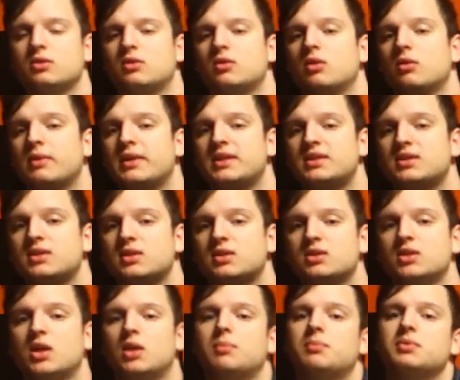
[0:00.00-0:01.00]
all the way to the
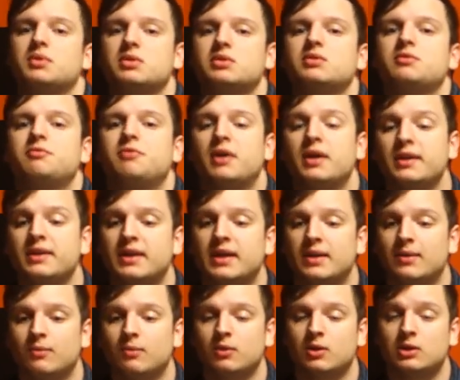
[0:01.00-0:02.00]
top to find
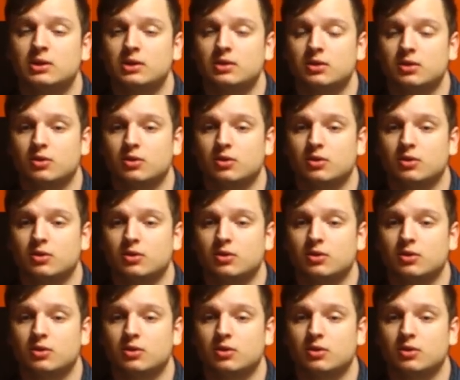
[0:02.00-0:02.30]
out what,